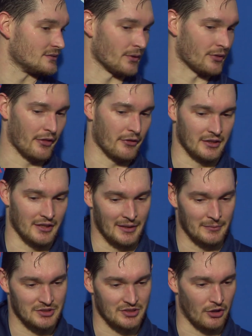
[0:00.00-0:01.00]
with other
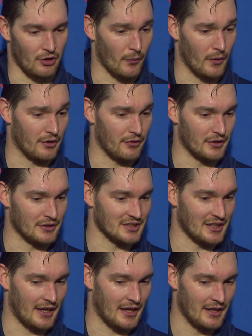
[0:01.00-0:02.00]
teams, you know, where there's
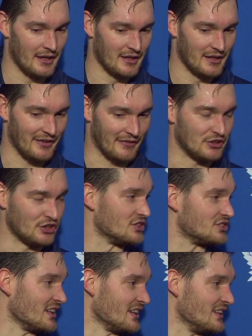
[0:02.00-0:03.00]
you have to
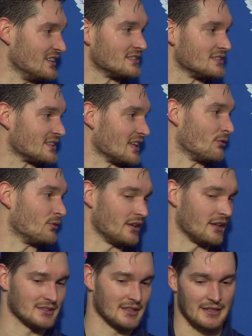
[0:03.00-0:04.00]
change cities and stuff when you
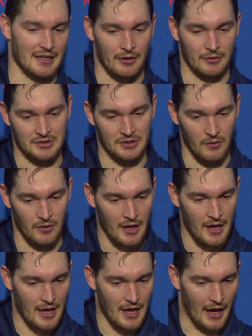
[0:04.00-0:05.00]
get sent down. So
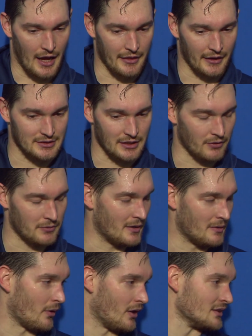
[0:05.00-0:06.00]
that's definitely
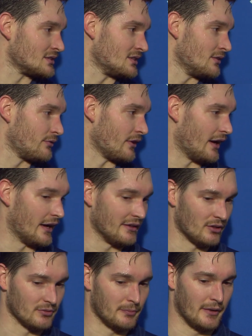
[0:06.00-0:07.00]
been a positive, you
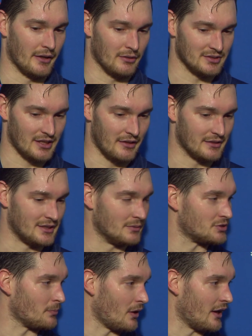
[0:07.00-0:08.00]
know, being able to stay in the same
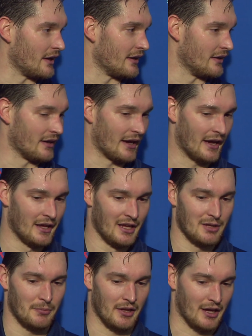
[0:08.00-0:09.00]
spot and
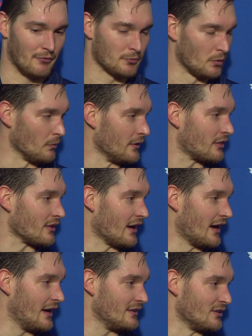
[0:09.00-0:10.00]
being comfortable with, you
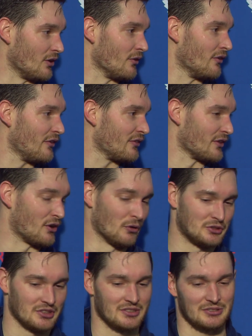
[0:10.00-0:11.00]
know, the
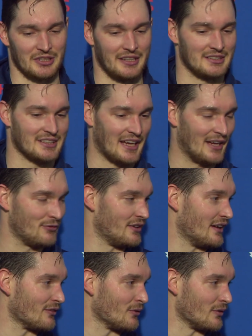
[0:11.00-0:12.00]
coaches, the training staff, and
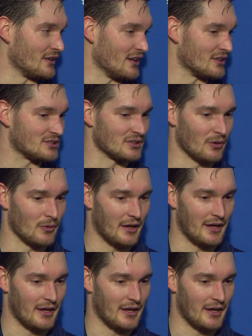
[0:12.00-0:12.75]
everyone here. So,